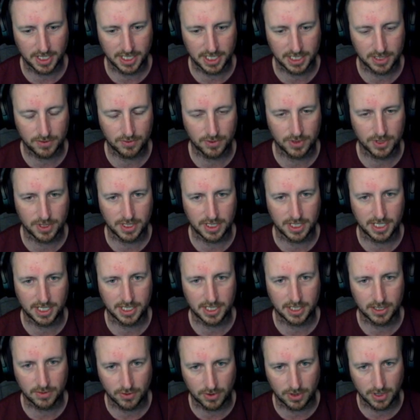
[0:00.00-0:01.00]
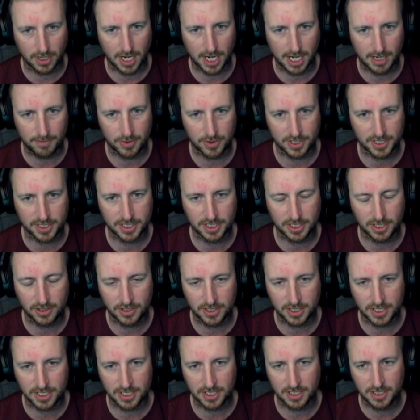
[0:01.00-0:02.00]
this is where I personally
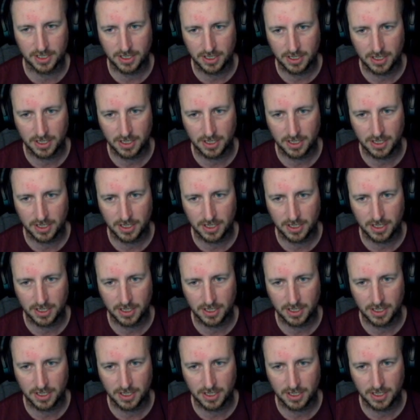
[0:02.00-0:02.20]
use it.